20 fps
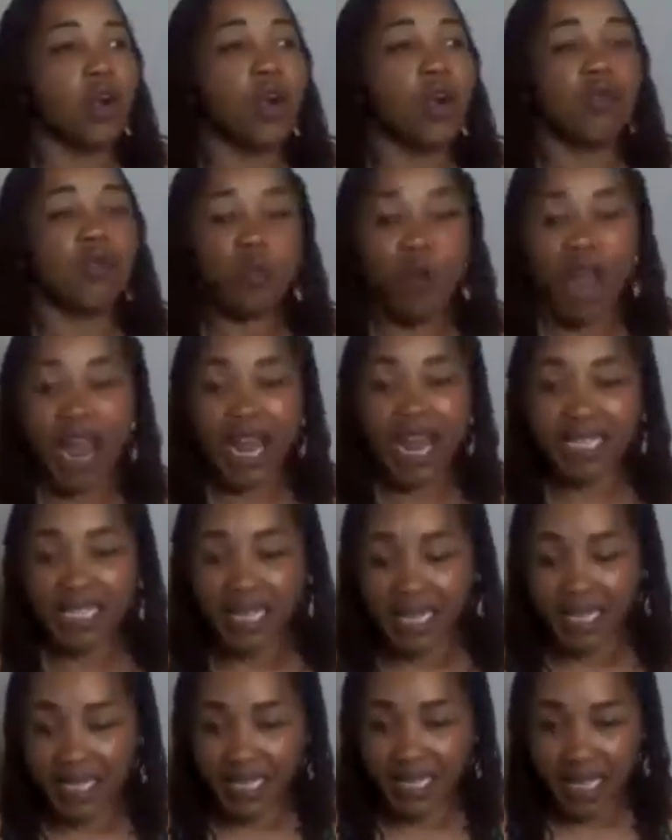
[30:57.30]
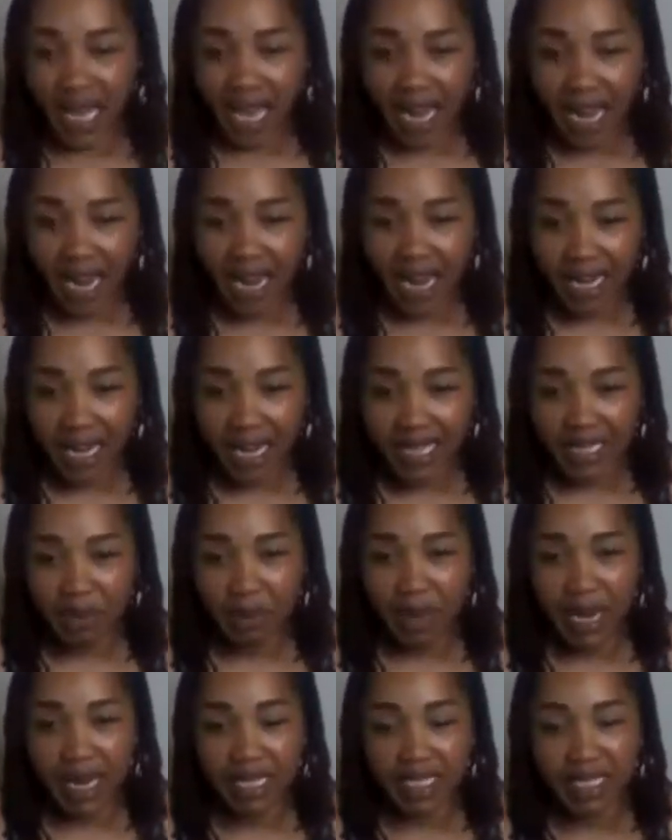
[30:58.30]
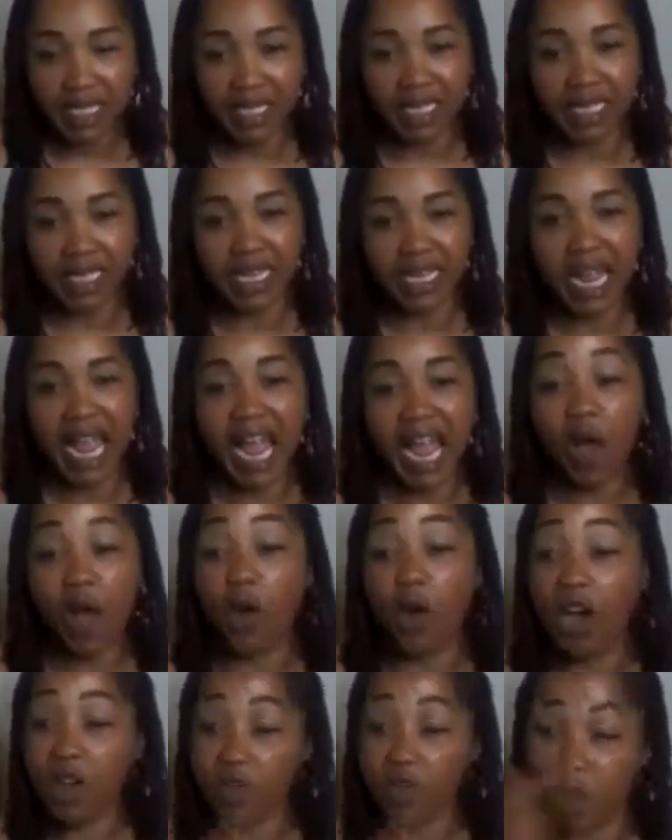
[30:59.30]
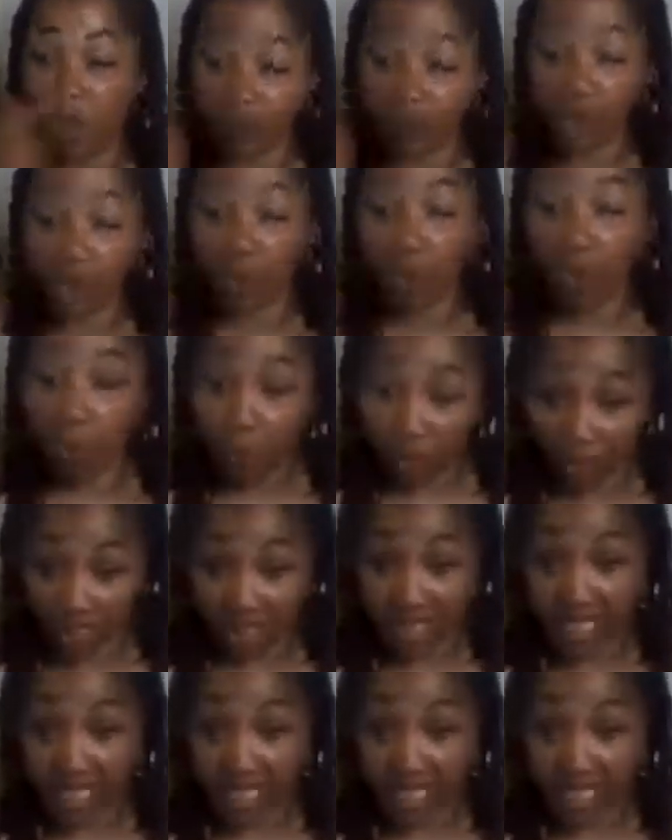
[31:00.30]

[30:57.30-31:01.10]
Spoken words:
Your rising sign is basically how other people